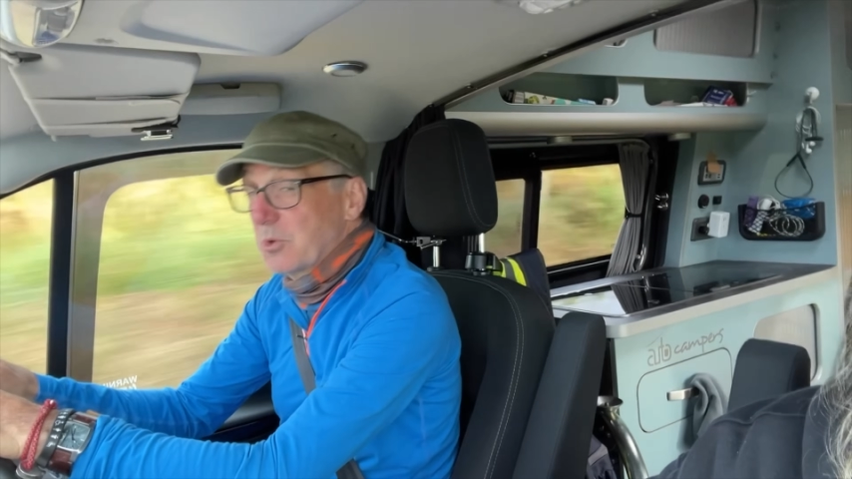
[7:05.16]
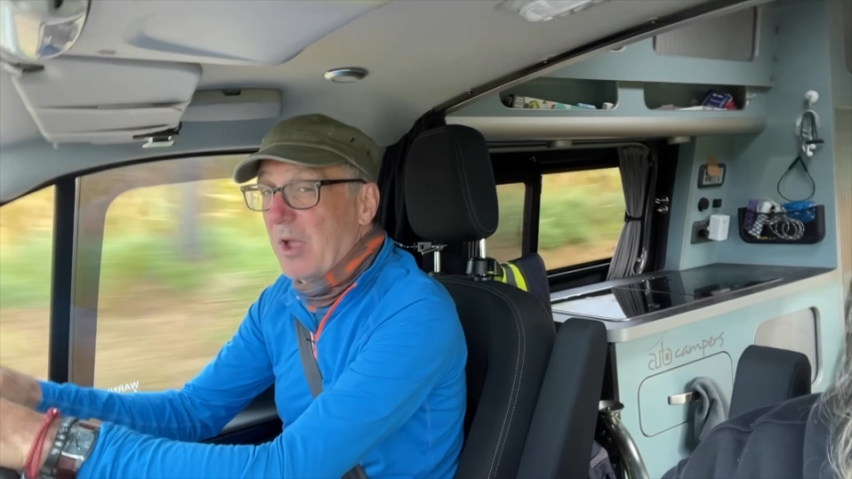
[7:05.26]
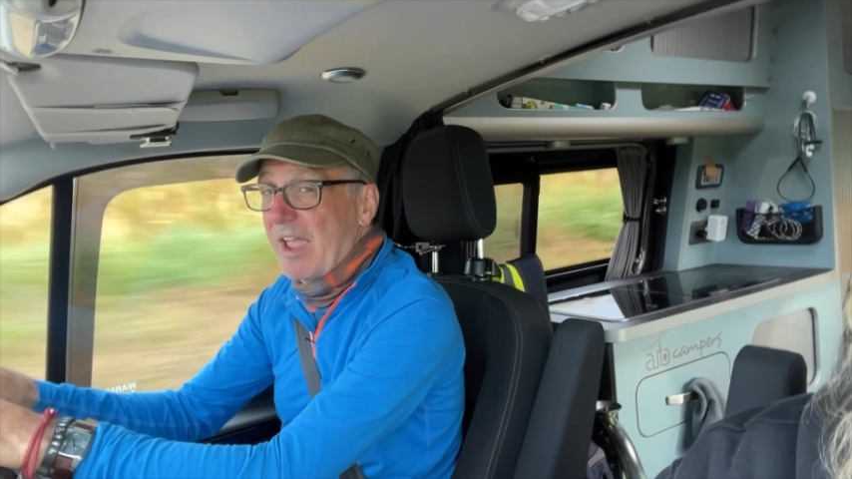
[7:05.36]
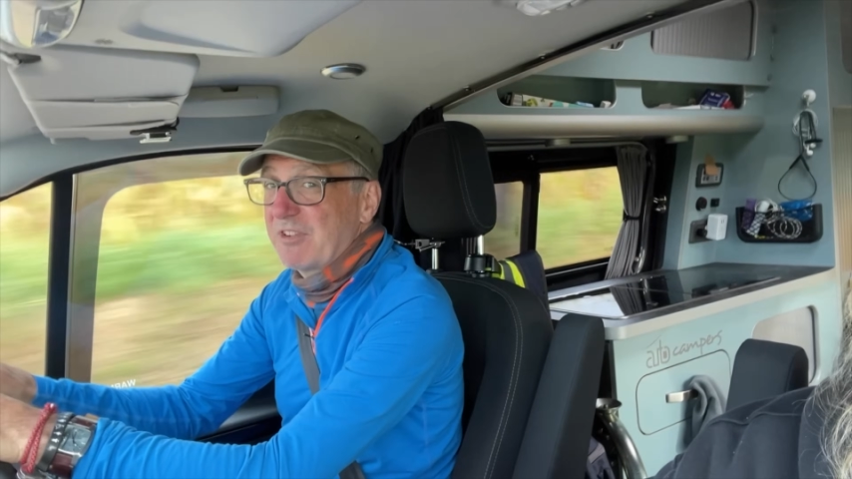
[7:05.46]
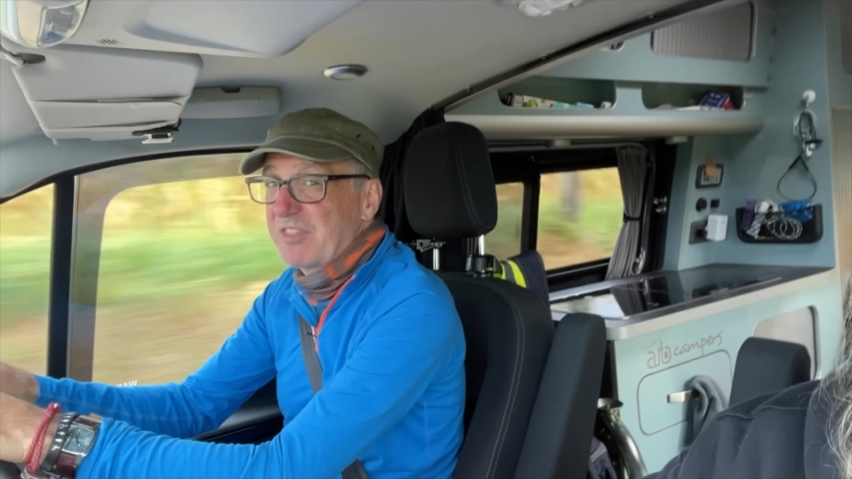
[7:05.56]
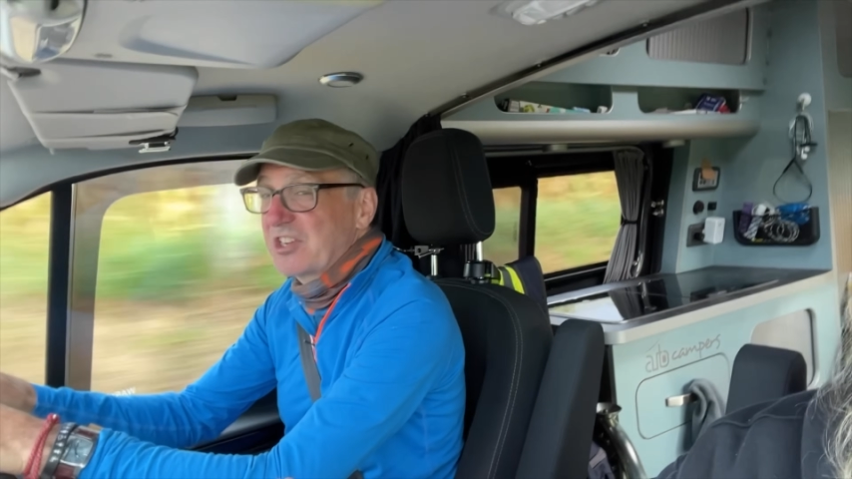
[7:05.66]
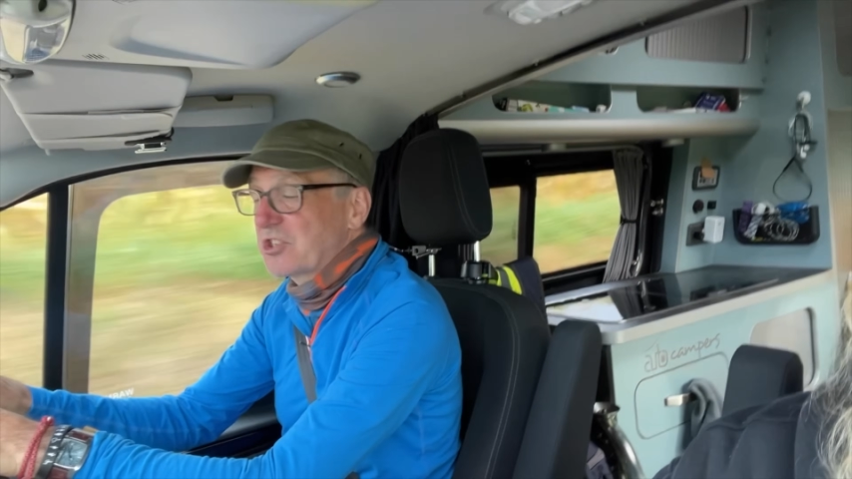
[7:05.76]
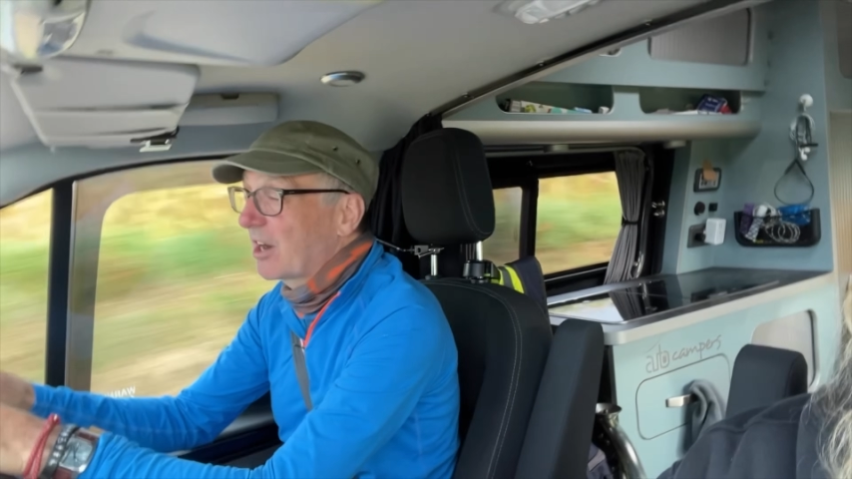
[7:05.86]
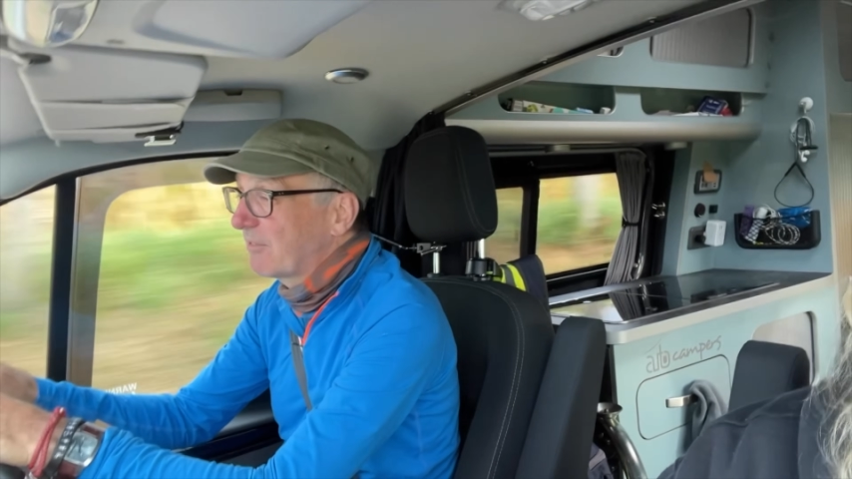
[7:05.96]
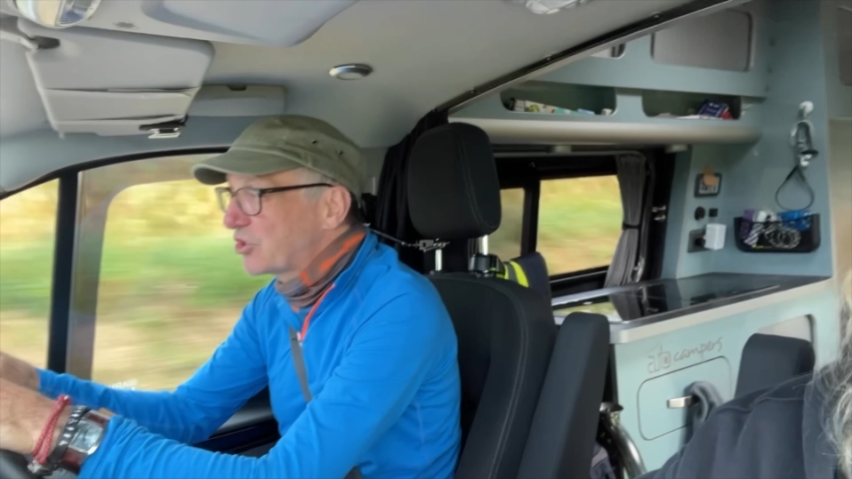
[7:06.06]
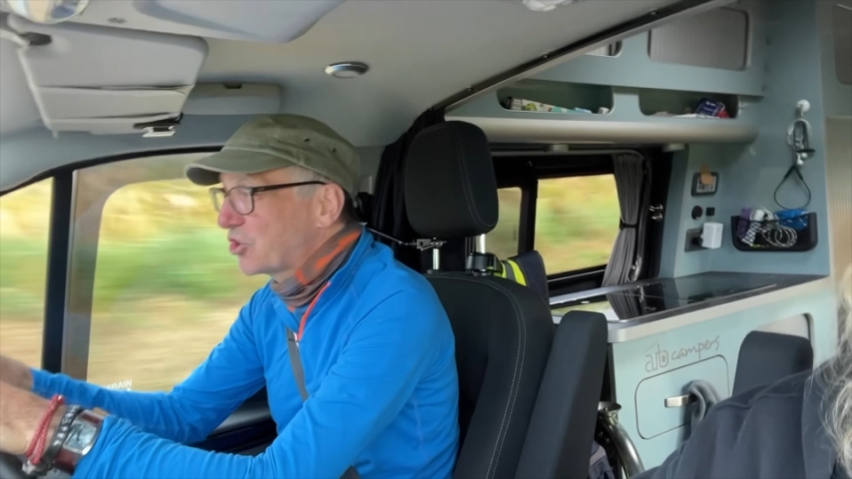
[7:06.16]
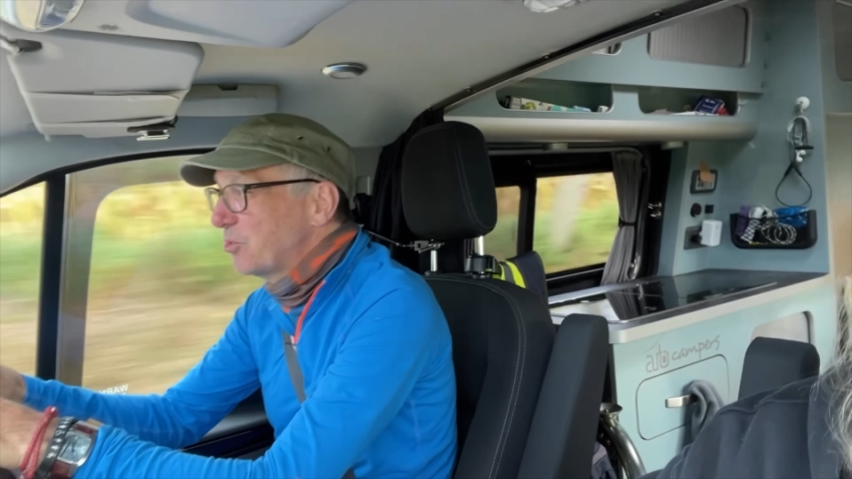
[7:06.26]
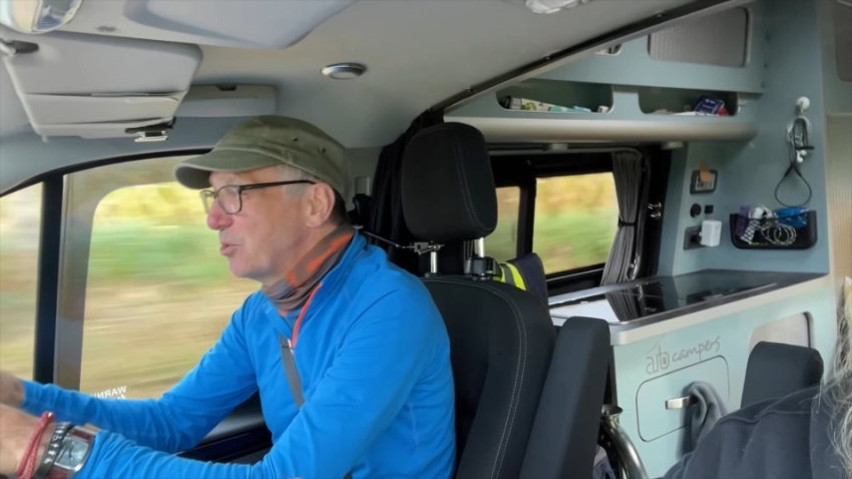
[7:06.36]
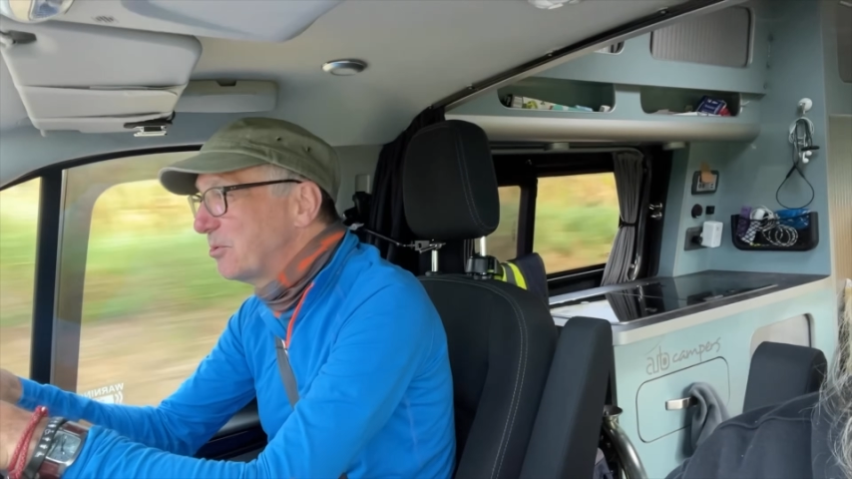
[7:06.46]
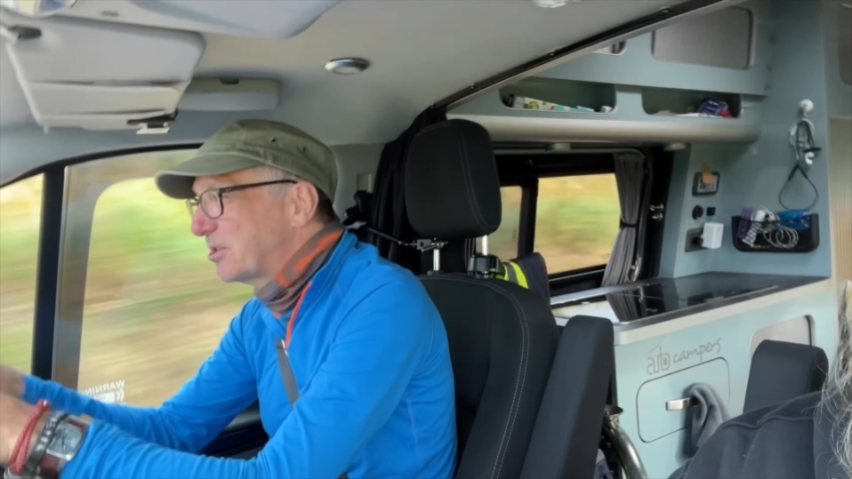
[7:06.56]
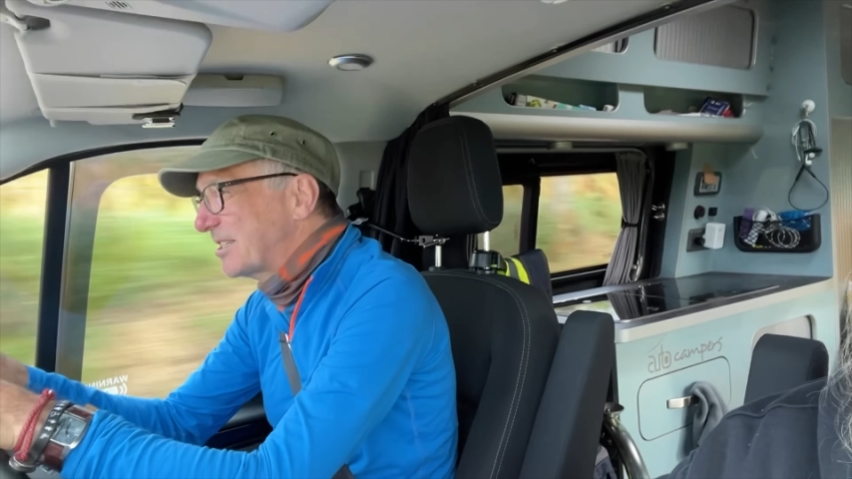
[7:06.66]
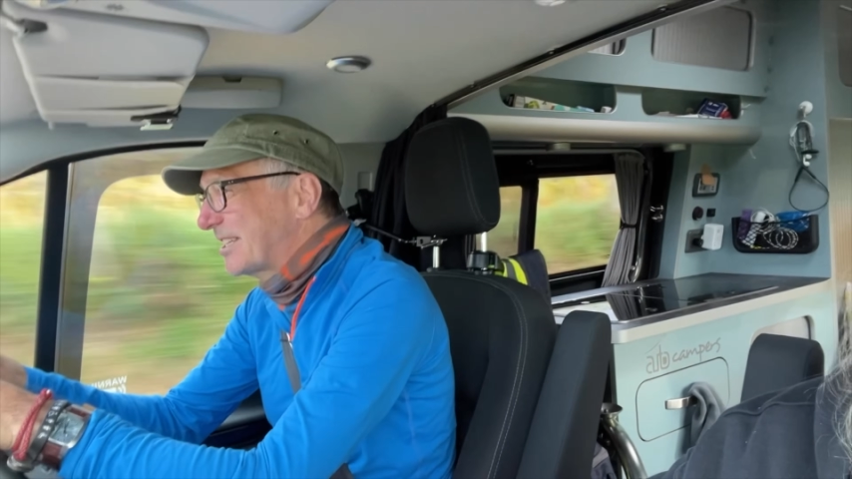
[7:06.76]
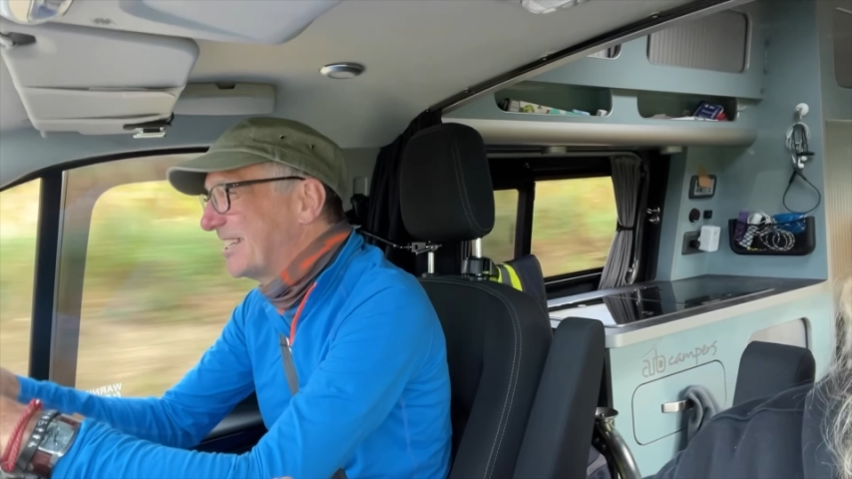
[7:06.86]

Everything's got to have two uses,